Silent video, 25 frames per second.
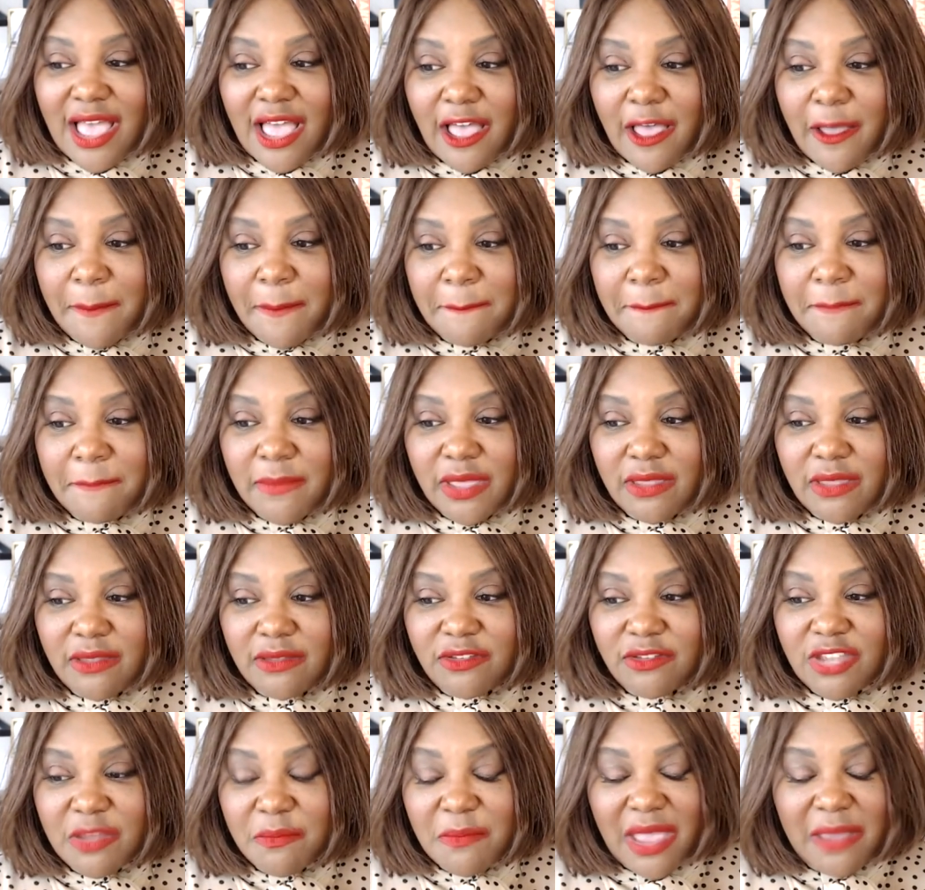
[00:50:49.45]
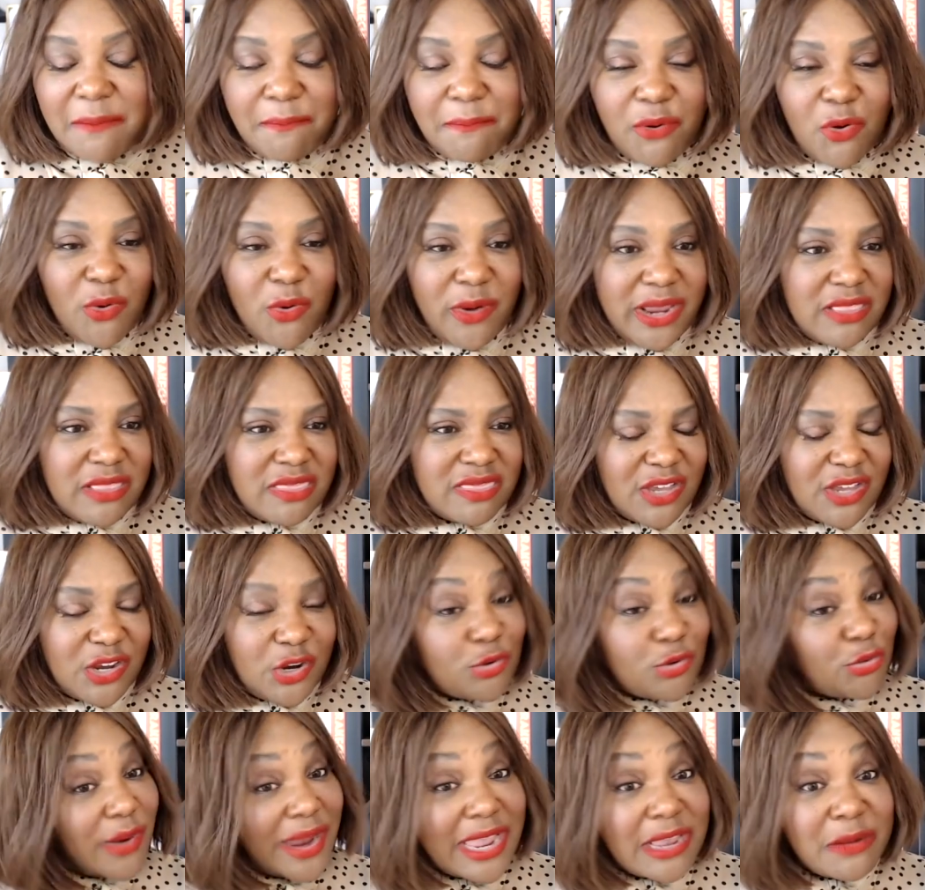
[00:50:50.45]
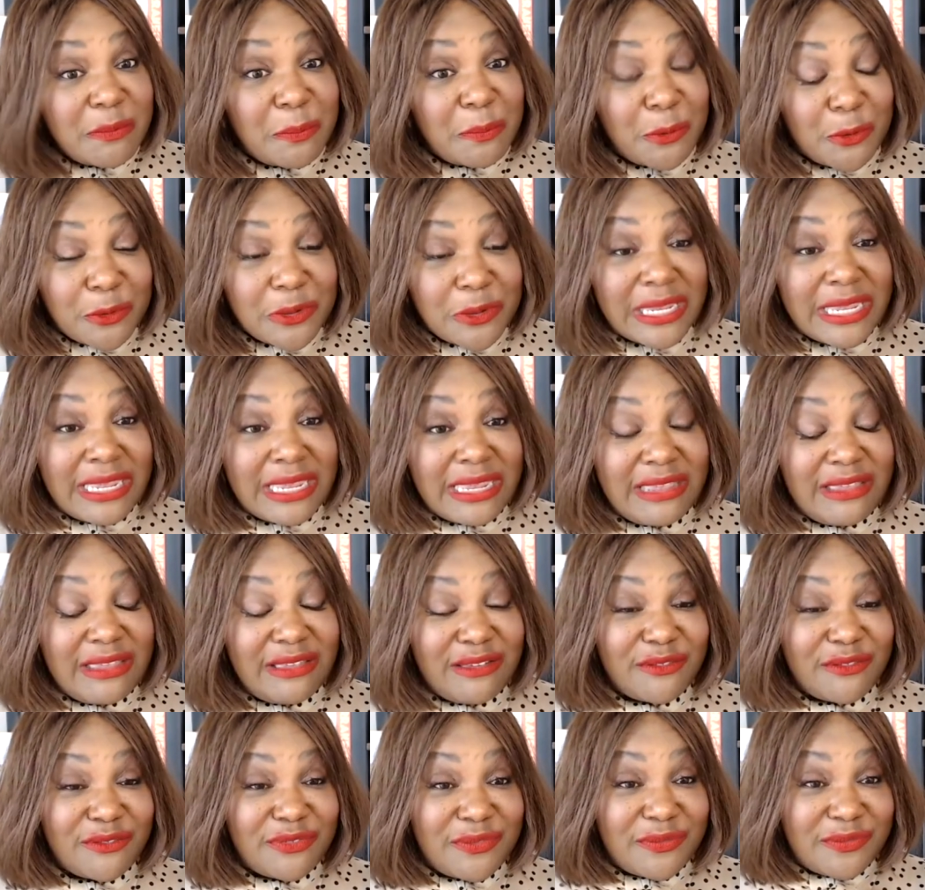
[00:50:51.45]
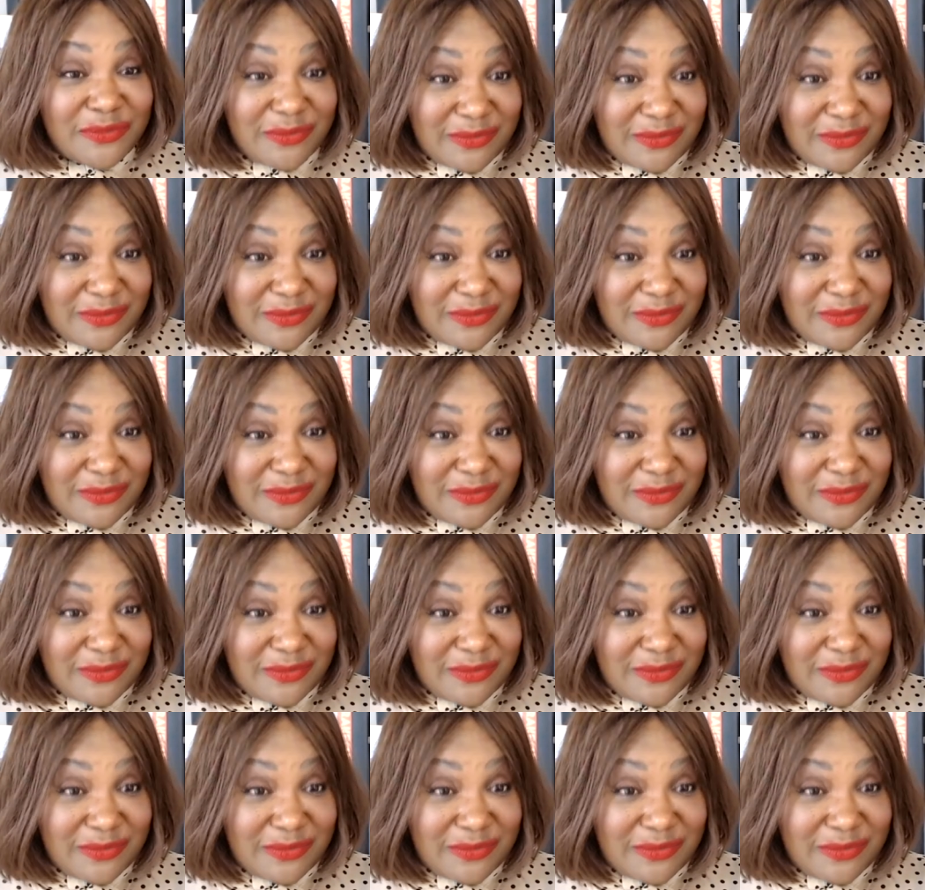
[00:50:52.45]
To my point, the Grand Prix,